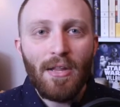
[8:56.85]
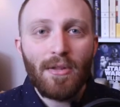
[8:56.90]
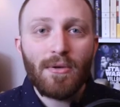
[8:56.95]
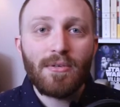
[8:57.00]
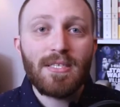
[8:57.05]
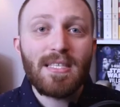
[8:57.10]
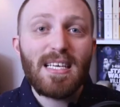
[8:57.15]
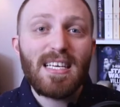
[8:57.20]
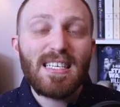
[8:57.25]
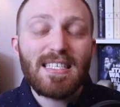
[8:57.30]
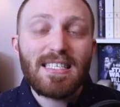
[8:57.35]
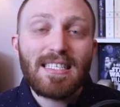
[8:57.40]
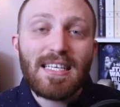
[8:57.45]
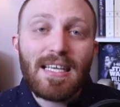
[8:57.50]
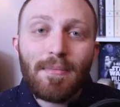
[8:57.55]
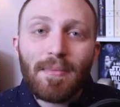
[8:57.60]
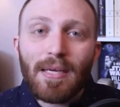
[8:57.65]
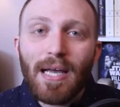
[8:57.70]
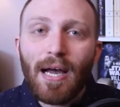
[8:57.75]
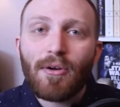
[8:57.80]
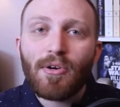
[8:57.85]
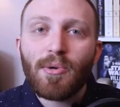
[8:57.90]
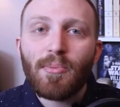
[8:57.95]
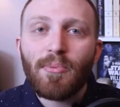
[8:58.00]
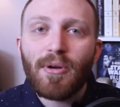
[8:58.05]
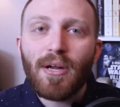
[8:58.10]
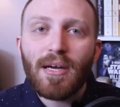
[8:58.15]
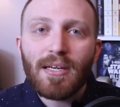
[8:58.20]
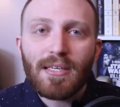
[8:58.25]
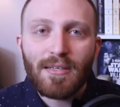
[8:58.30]
Those things seem
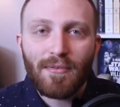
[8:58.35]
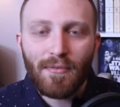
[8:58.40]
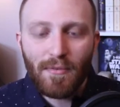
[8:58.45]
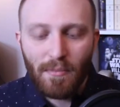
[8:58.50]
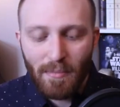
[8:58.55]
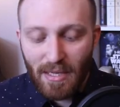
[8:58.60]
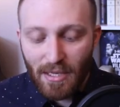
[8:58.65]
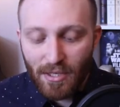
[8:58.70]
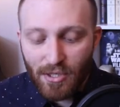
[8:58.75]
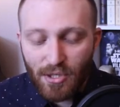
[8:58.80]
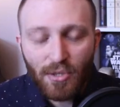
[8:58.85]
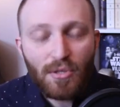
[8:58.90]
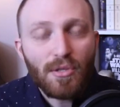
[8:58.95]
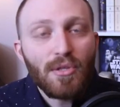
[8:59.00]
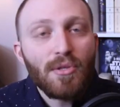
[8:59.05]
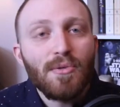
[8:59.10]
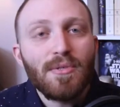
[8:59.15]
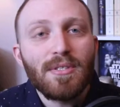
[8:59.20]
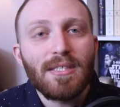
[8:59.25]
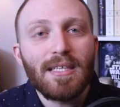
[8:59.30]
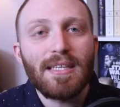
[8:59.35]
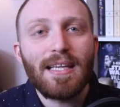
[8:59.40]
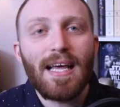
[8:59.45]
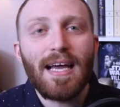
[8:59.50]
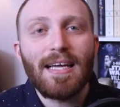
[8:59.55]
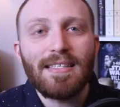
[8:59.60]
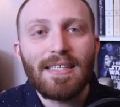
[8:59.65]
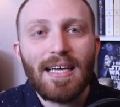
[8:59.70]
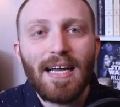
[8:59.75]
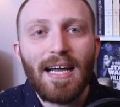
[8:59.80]
counterproductive because you're losing
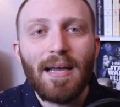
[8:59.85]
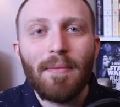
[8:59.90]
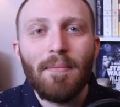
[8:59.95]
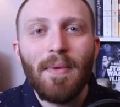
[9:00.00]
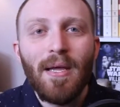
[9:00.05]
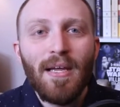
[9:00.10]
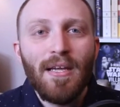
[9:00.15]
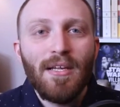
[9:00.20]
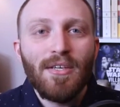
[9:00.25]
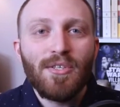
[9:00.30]
that time